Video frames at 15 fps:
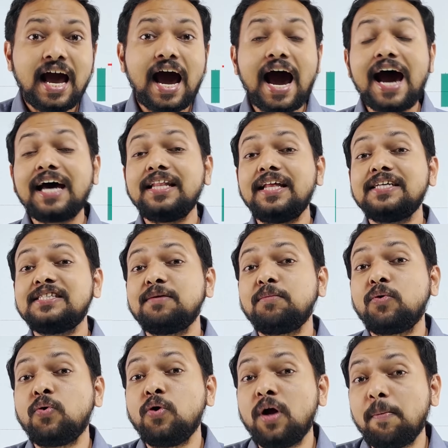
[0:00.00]
are there
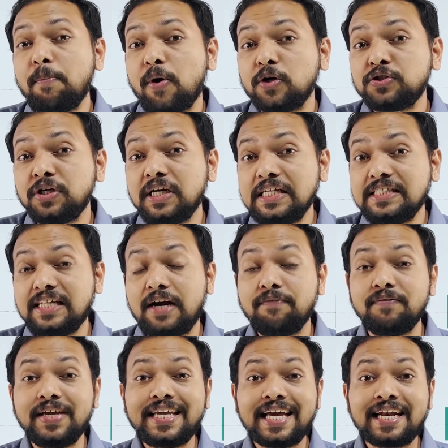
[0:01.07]
some good opportunities that
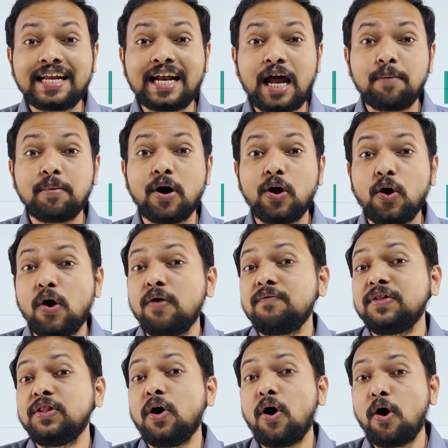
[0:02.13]
we can grab along
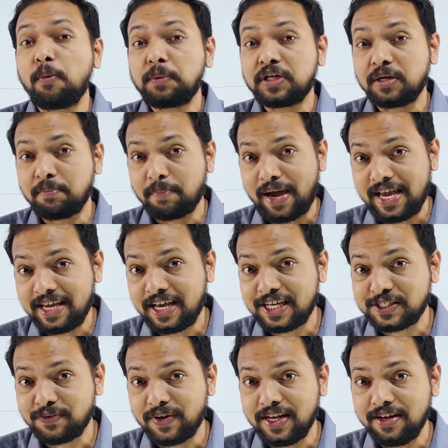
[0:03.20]
with the option buying
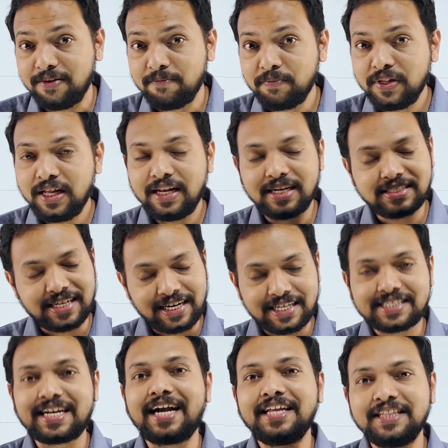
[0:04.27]
as well? Let's
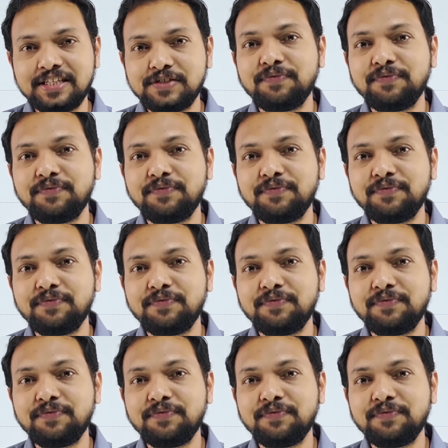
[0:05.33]
understand in this